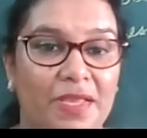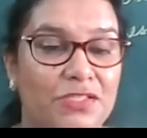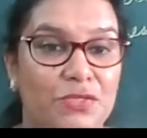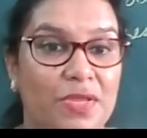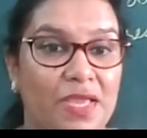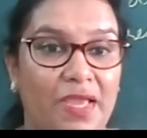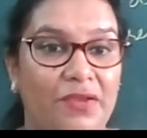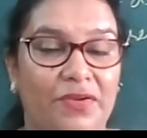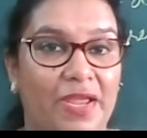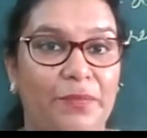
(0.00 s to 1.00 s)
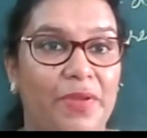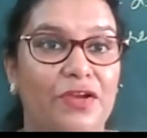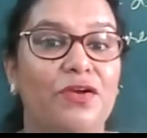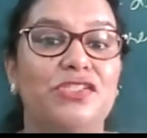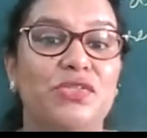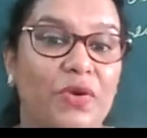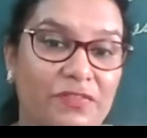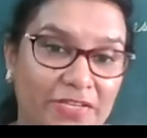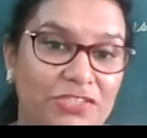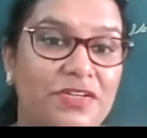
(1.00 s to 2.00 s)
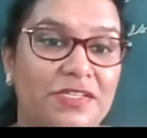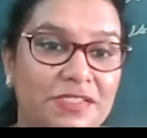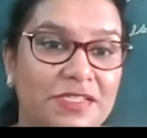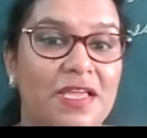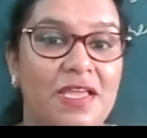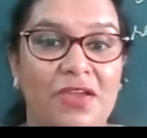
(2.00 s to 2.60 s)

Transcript: it's okay right we are not so adventurous